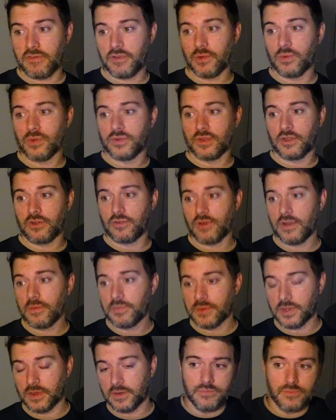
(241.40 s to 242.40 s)
was
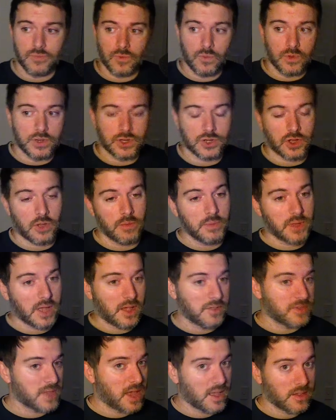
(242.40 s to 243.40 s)
encrypted, which
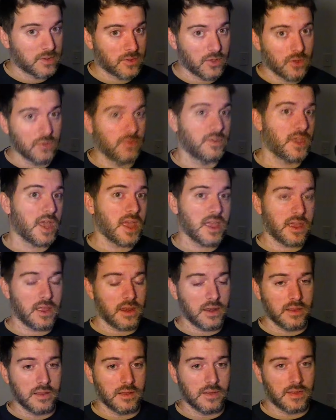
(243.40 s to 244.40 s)
Comcast has no say
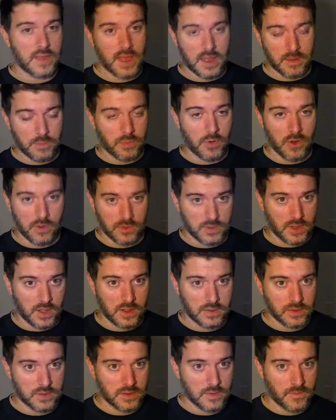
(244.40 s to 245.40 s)
in that
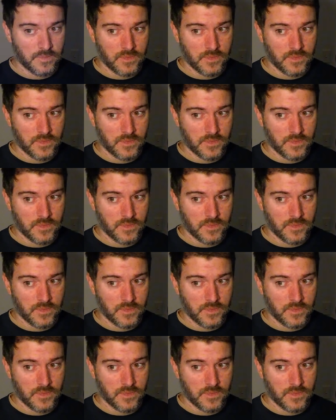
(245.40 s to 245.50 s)
process,